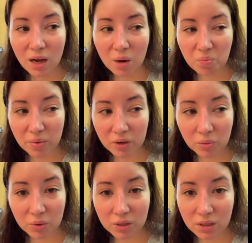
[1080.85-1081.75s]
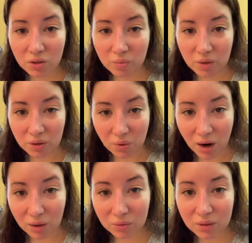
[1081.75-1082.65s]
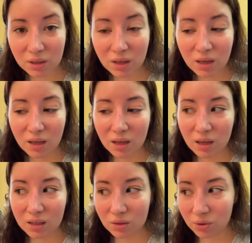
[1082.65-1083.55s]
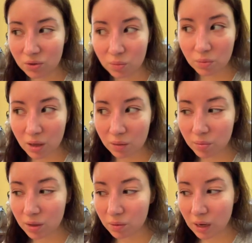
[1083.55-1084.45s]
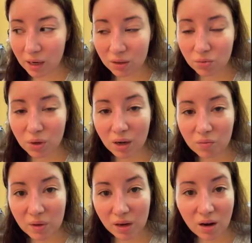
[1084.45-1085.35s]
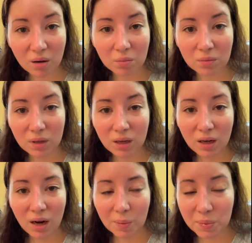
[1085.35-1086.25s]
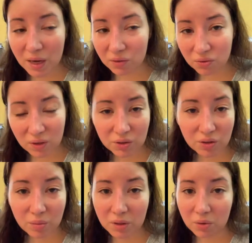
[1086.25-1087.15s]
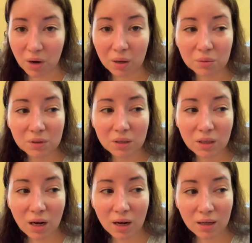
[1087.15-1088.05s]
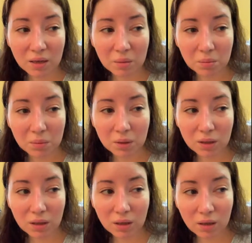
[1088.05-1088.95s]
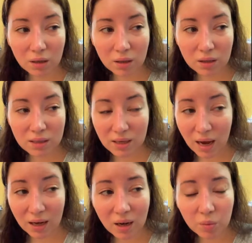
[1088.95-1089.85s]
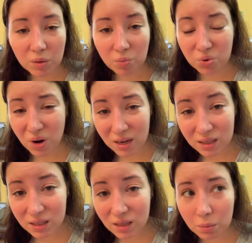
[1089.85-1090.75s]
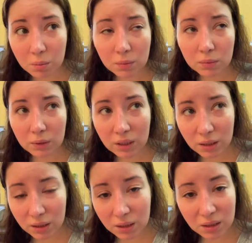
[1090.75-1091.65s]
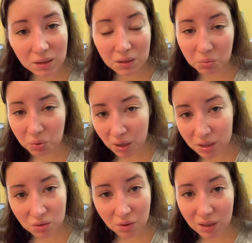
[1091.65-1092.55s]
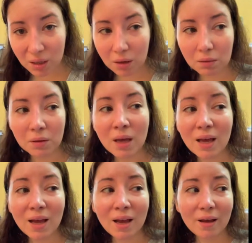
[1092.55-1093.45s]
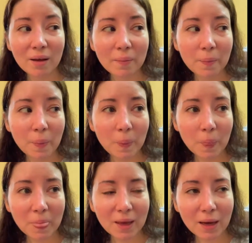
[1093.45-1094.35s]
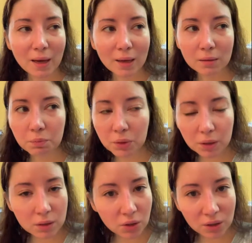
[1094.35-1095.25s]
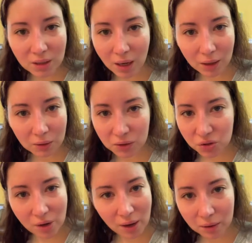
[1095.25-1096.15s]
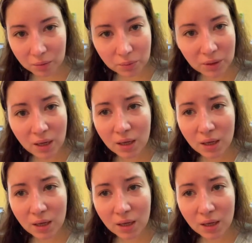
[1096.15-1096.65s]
a bitter person to be around. It's going to make me kind of what I've become. I'm not fun to be around. I am sad. I'm depressed. I'm clinically depressed right now. And pills are not going to help.